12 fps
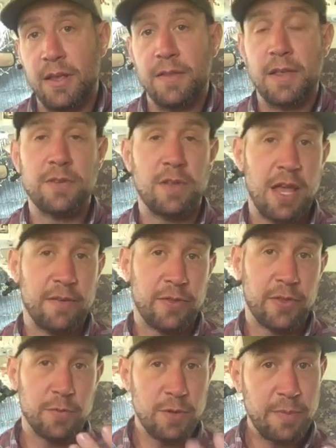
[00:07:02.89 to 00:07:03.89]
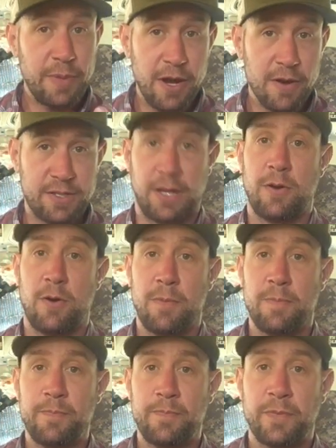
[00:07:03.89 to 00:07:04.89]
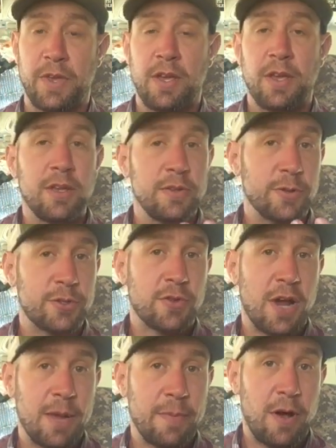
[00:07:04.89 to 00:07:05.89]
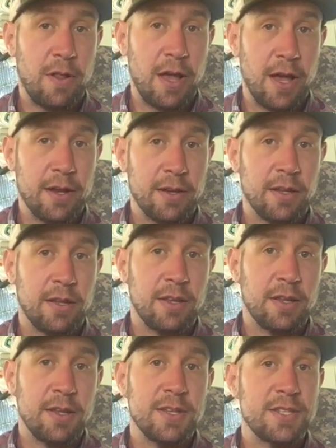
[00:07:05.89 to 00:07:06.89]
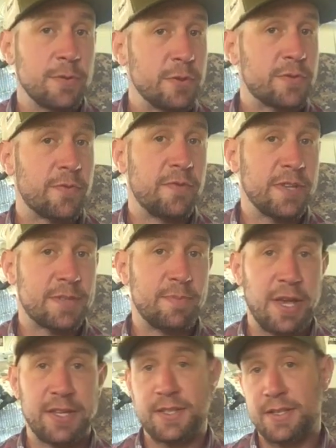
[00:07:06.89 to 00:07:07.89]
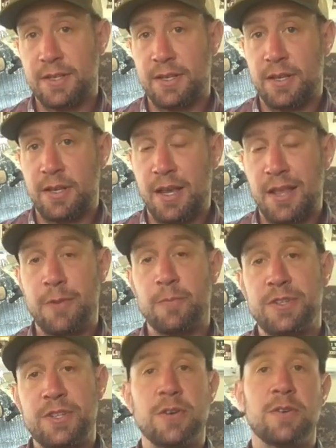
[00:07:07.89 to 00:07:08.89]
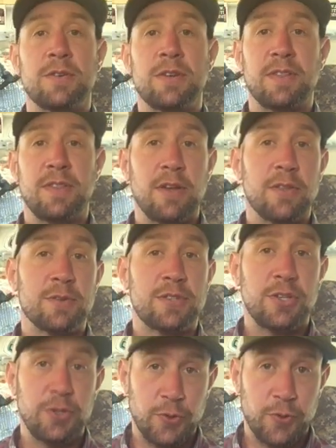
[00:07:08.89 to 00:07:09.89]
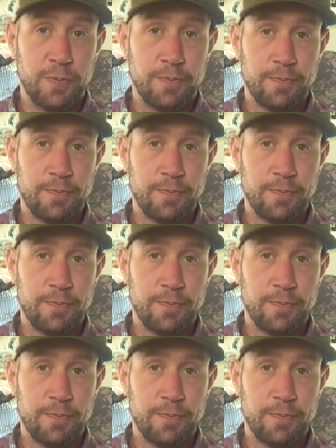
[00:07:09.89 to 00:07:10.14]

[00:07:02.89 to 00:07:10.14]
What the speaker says: Then you'll have 3 pairs at home. You can try them all on, see which fits best, and then return the other 2.